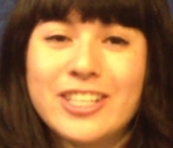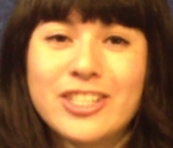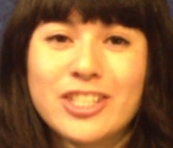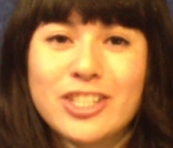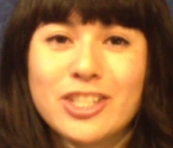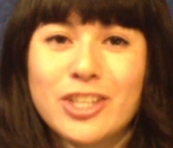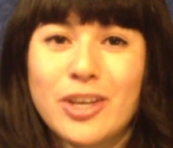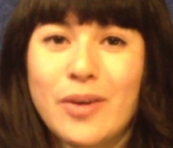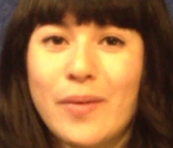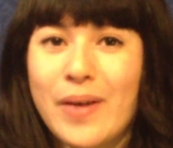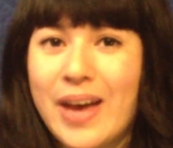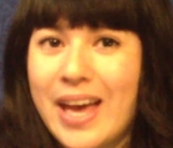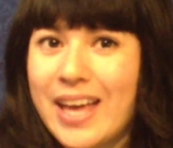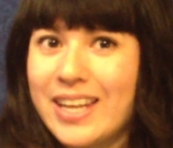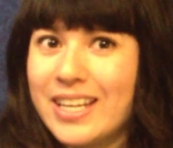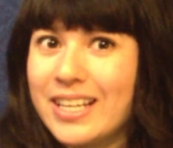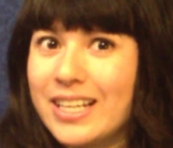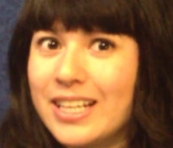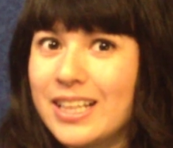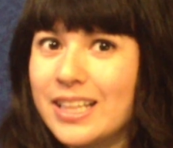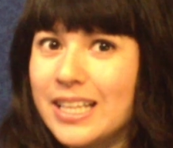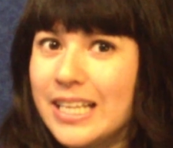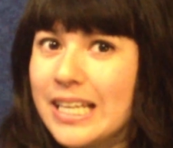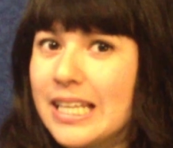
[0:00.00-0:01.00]
Just go ahead
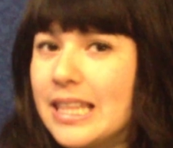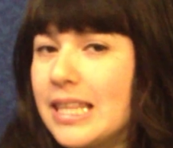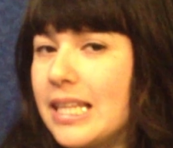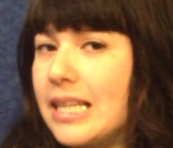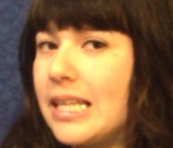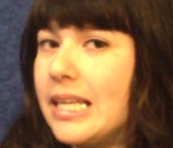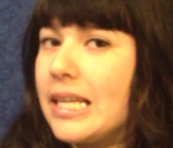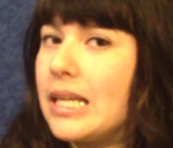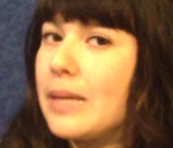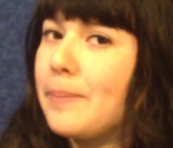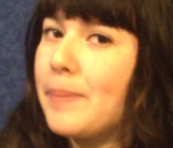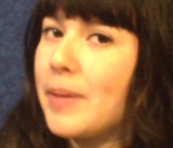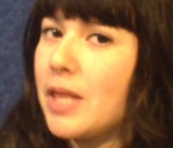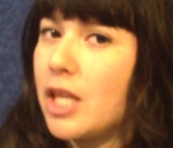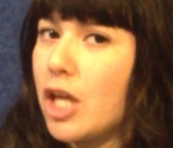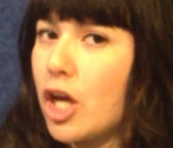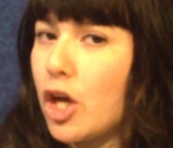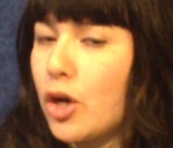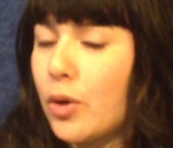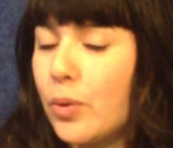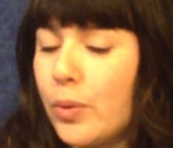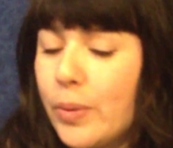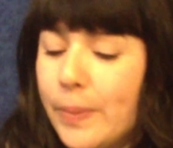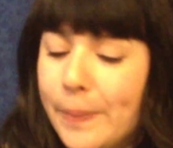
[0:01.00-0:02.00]
and click the link
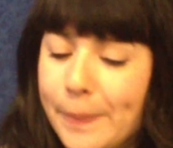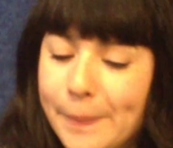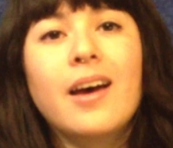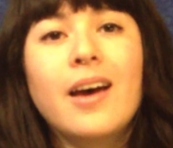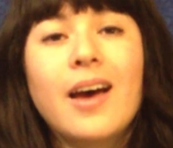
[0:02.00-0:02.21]
below.